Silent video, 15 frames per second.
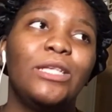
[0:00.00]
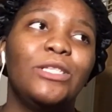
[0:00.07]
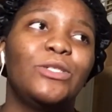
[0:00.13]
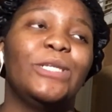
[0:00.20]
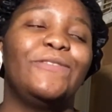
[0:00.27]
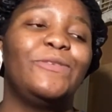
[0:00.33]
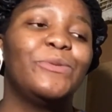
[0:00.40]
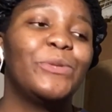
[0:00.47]

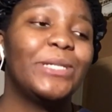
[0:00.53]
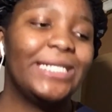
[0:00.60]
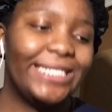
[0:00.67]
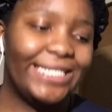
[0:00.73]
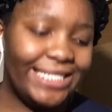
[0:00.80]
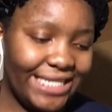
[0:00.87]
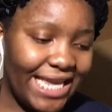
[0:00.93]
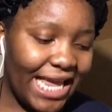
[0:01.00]
So if you want to
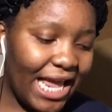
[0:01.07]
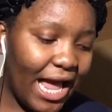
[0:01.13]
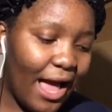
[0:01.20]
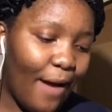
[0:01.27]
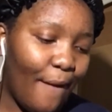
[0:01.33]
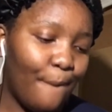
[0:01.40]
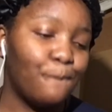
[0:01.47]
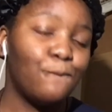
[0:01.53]
see
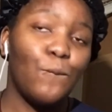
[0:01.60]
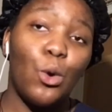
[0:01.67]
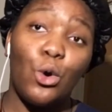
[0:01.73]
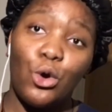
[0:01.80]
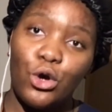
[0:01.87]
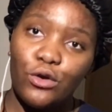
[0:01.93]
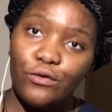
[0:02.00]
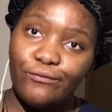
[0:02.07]
um,
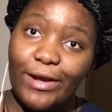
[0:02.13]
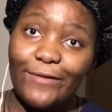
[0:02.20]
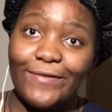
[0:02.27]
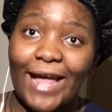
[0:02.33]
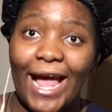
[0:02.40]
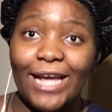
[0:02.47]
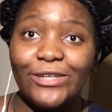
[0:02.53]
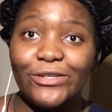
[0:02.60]
more of my
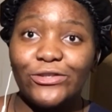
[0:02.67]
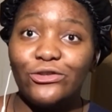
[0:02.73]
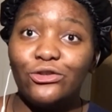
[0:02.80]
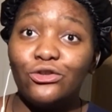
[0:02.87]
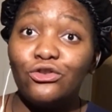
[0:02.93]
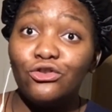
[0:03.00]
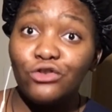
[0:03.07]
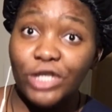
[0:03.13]
reaction
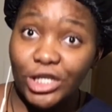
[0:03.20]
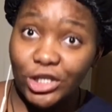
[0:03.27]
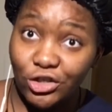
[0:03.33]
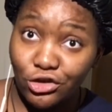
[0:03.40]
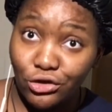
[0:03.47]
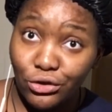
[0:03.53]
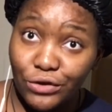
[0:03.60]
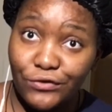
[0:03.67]
to
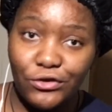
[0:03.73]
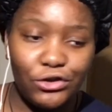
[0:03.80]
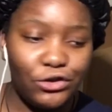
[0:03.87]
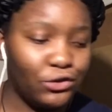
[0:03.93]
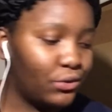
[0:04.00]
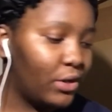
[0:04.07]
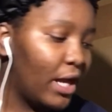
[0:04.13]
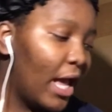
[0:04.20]
Treasure, if
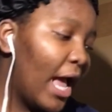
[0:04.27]
you,